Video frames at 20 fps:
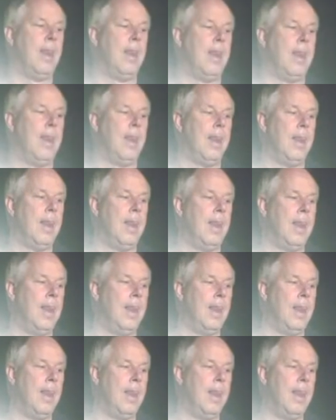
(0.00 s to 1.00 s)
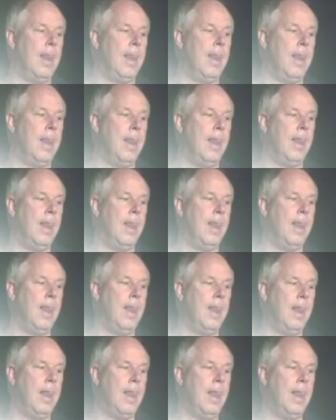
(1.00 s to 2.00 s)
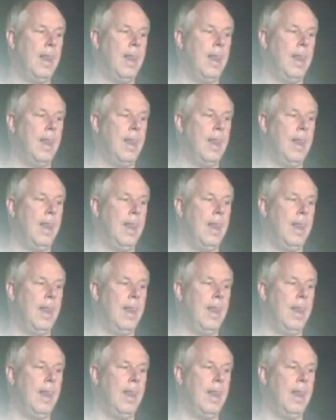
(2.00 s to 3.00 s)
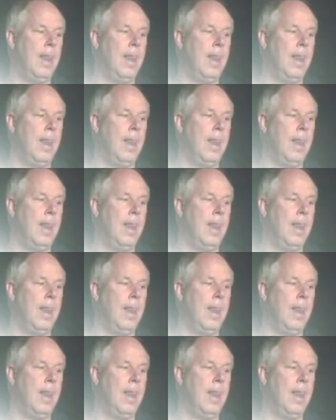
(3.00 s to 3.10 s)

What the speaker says: No one is speaking in this clip.